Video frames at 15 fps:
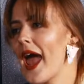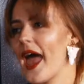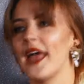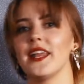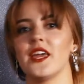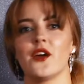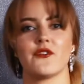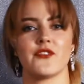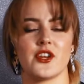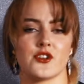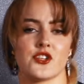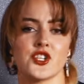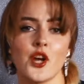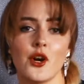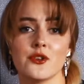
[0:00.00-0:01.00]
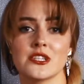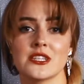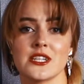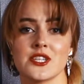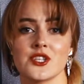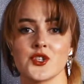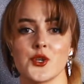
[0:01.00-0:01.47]
any of their shows
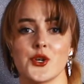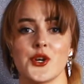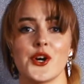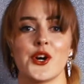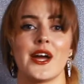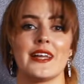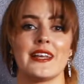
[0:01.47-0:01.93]
this tour,